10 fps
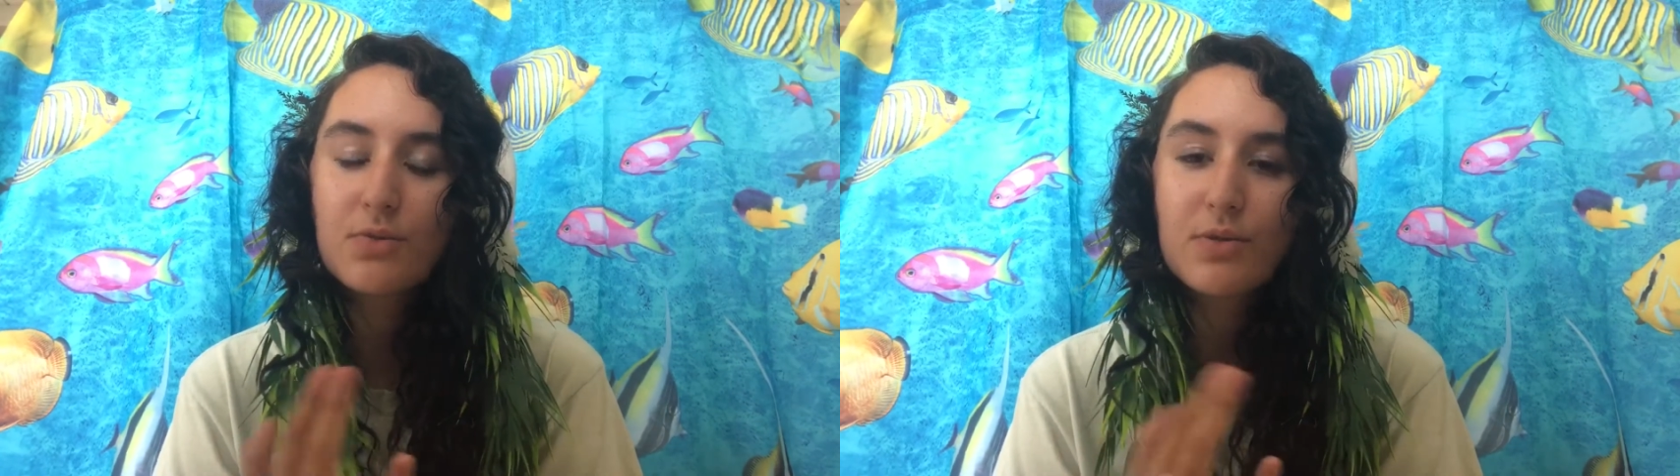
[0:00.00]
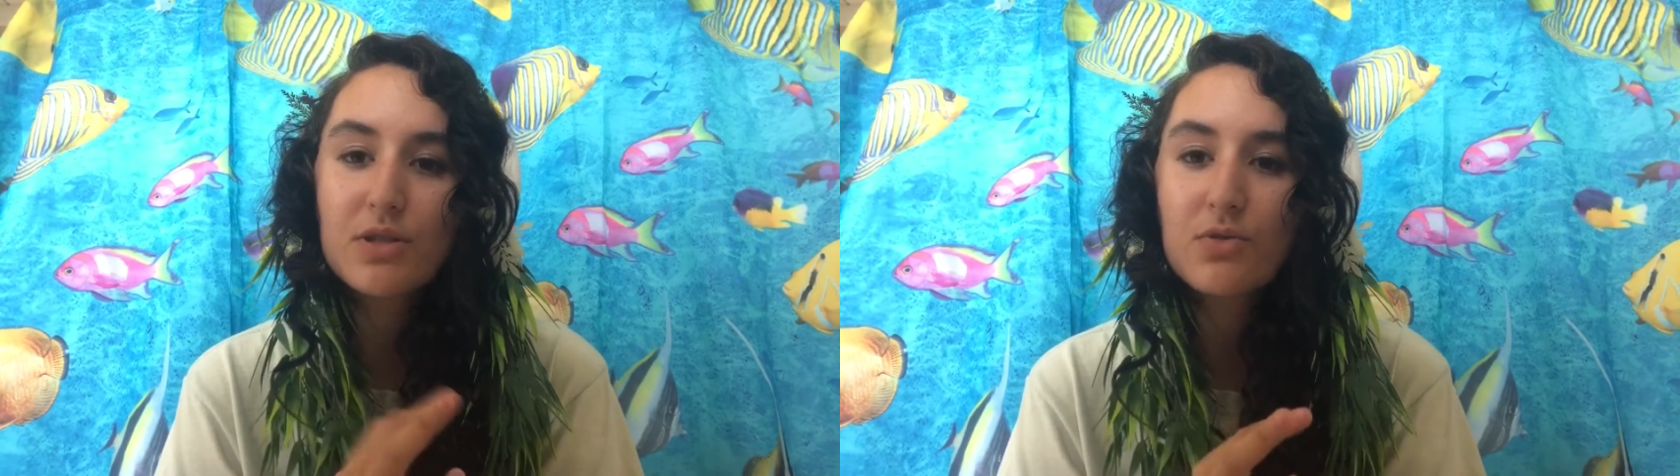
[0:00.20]

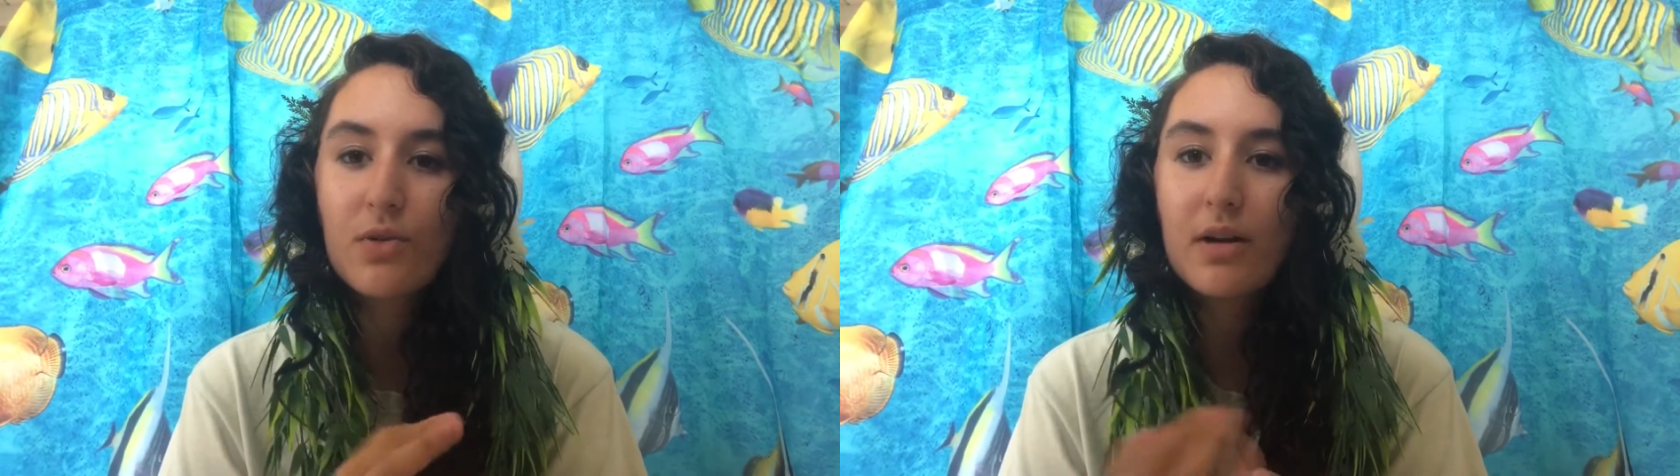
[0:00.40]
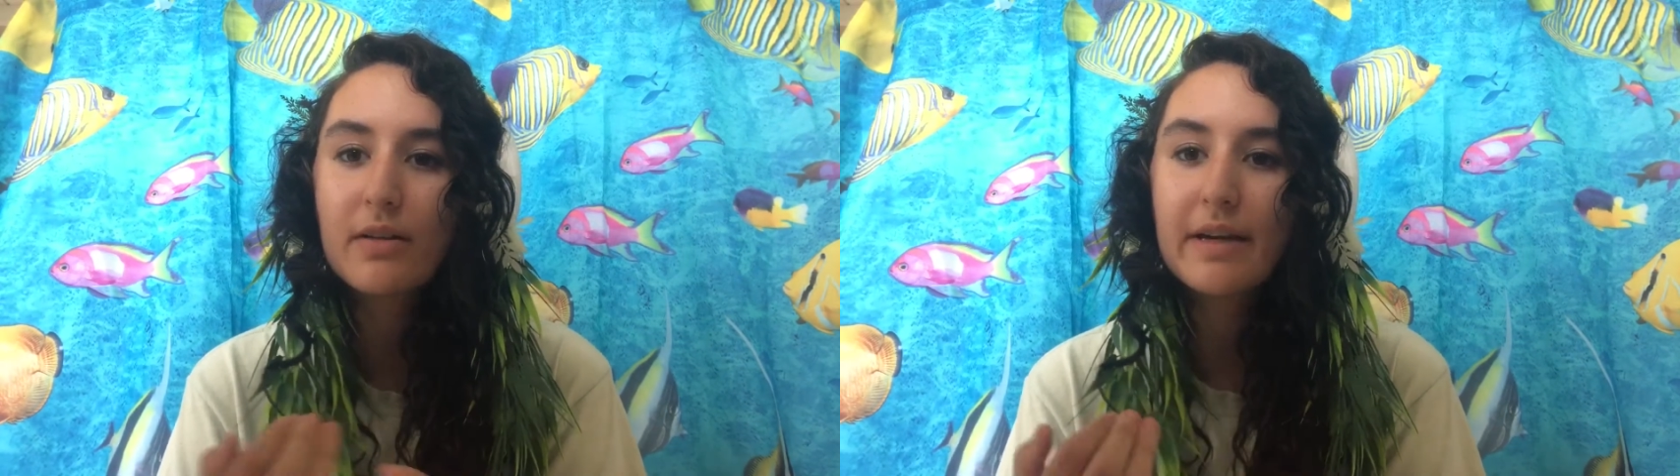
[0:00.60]
we went
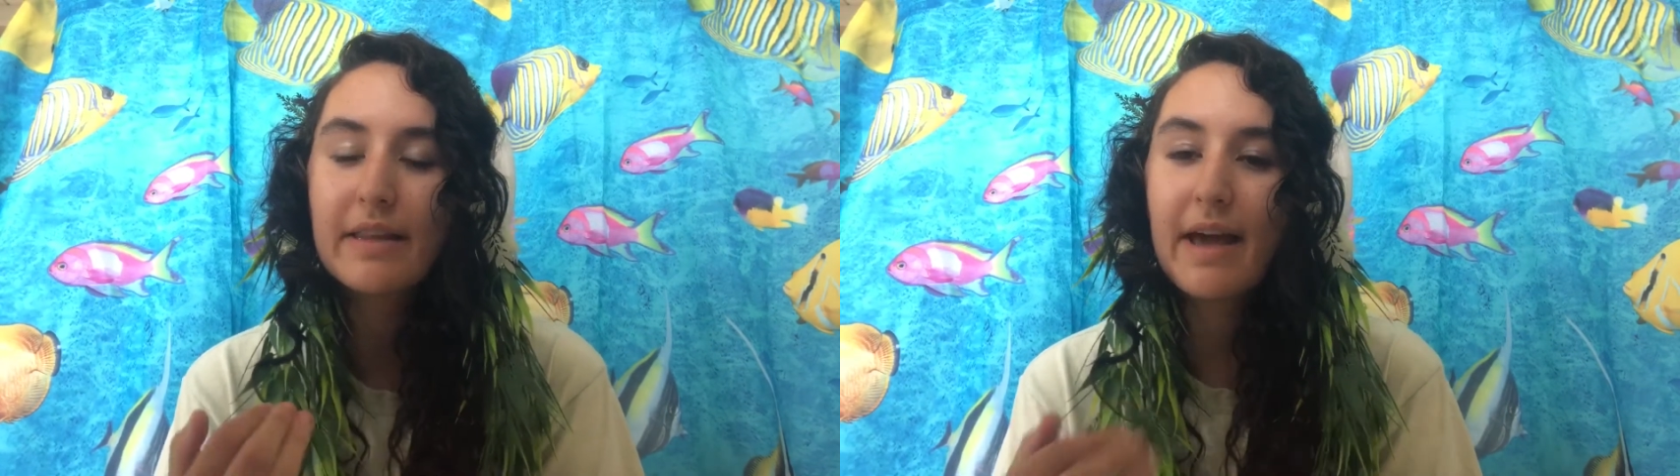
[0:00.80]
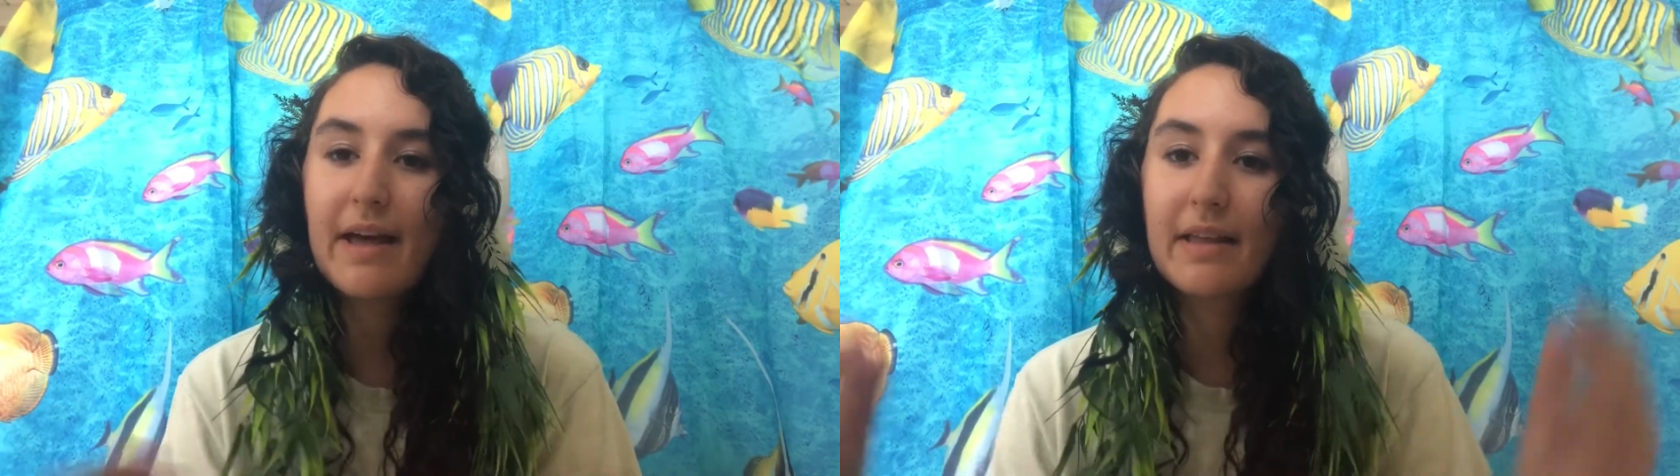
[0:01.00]
snorkeling,
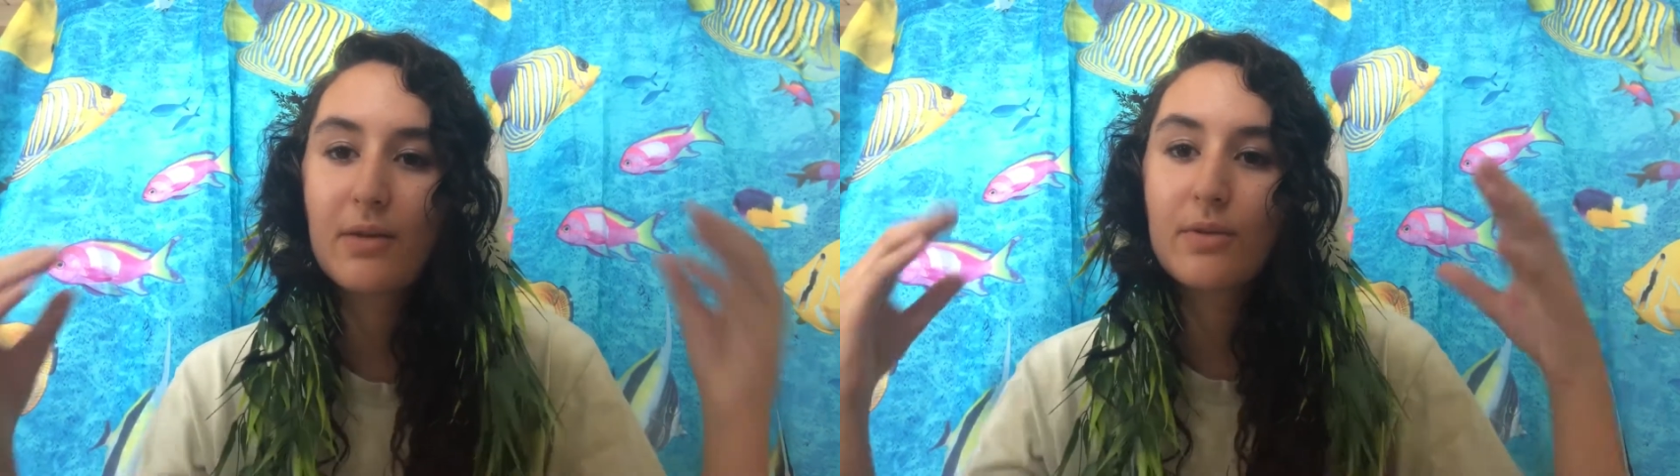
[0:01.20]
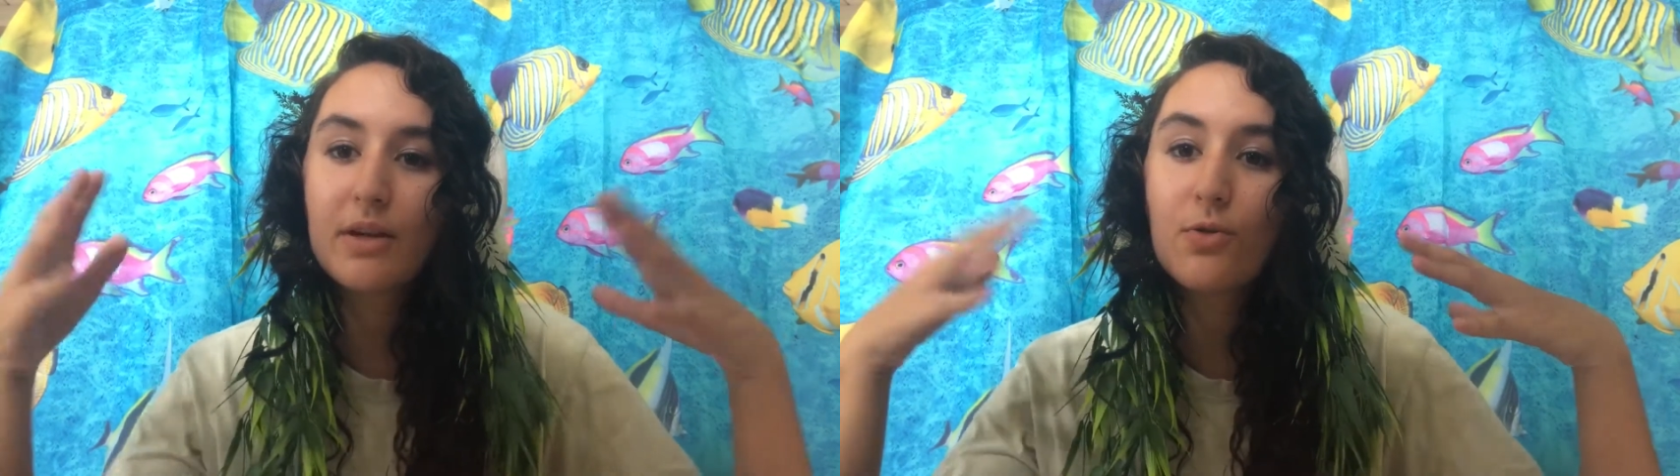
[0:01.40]
they had like
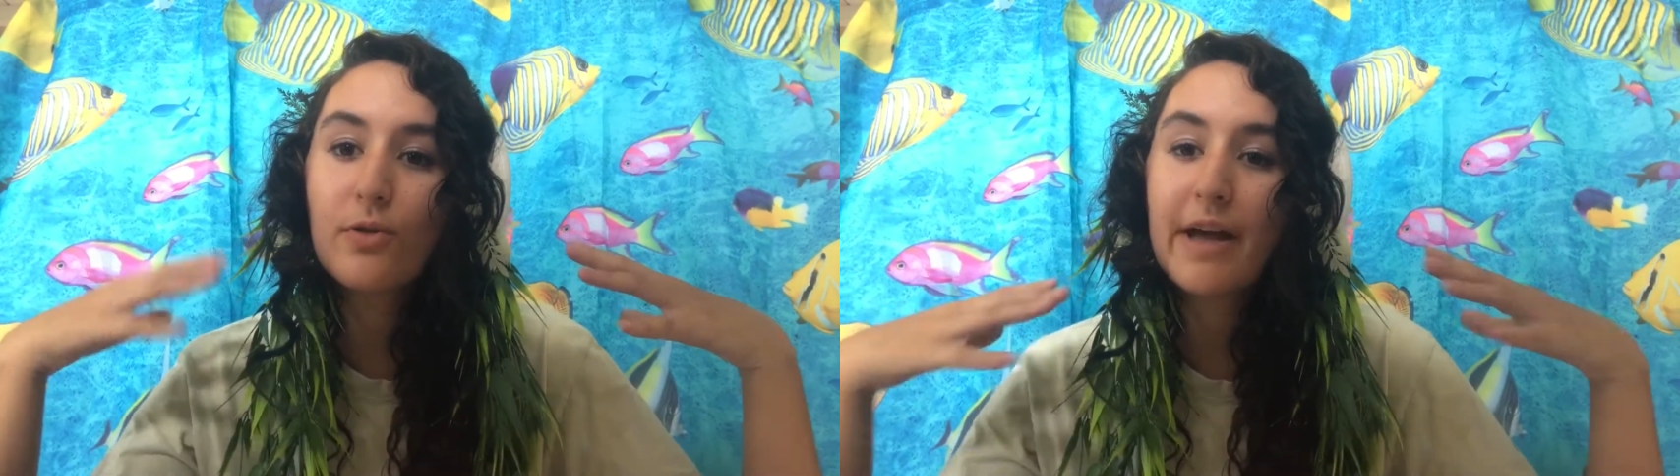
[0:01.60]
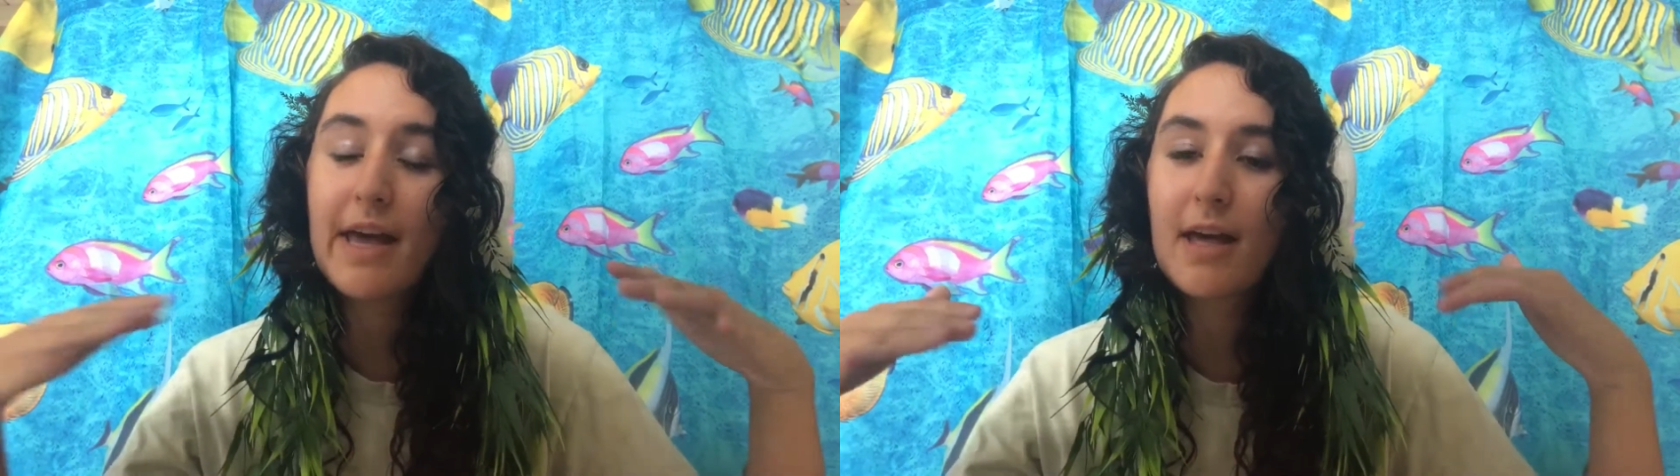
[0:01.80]
really cool
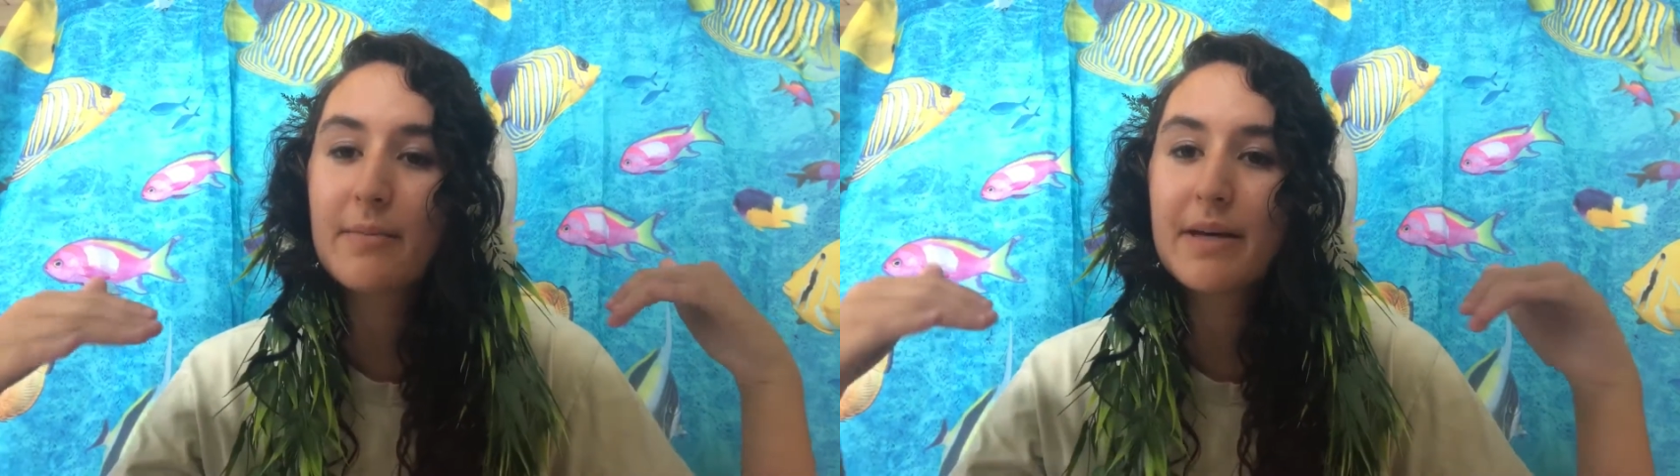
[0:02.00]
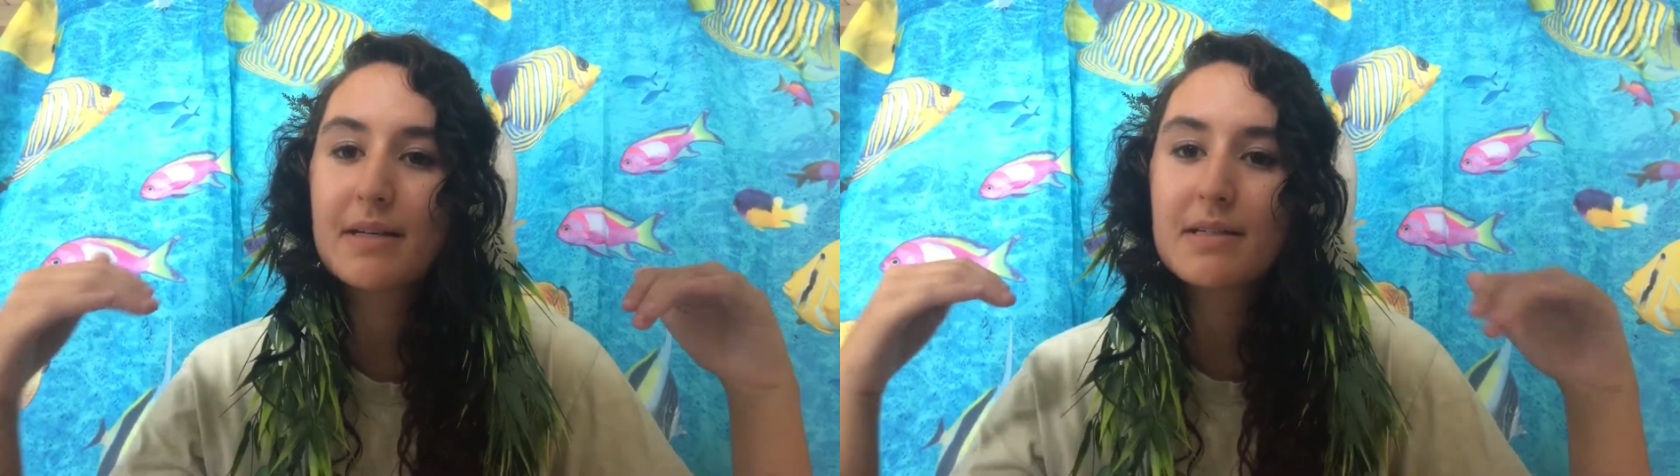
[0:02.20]

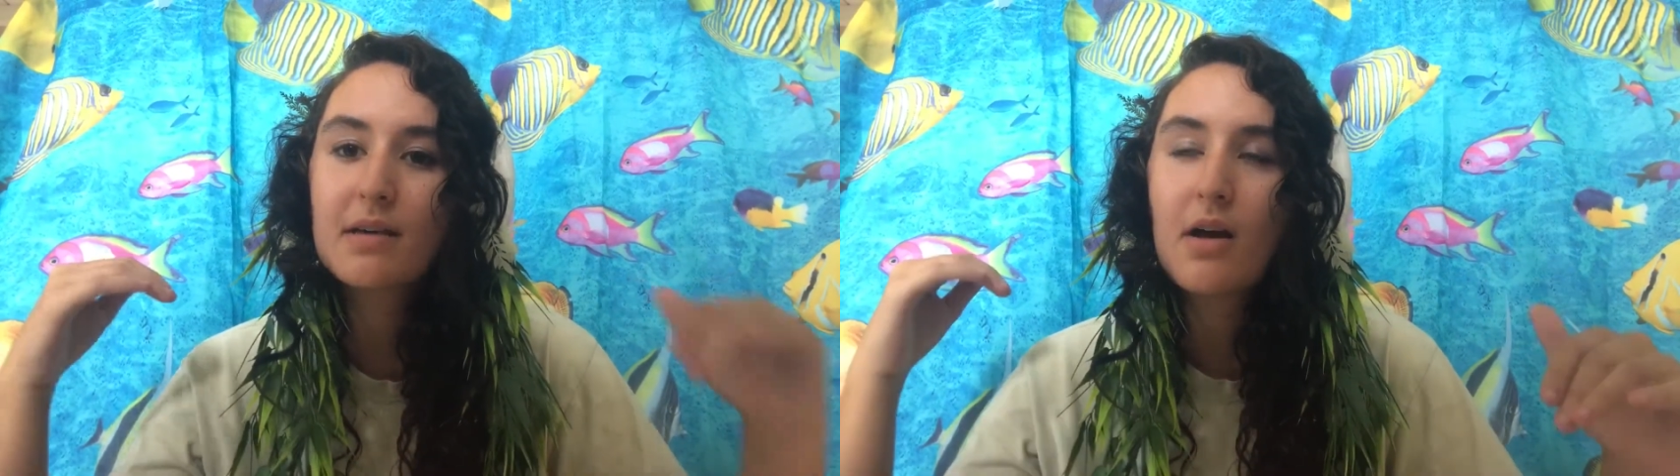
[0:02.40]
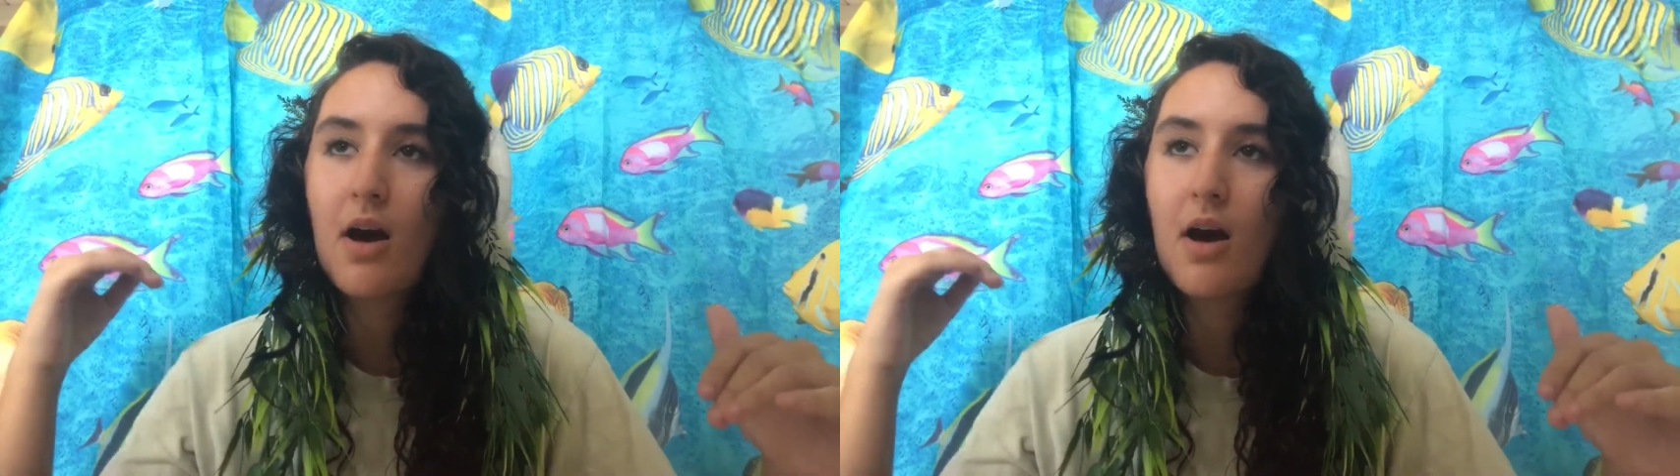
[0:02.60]
hammocks.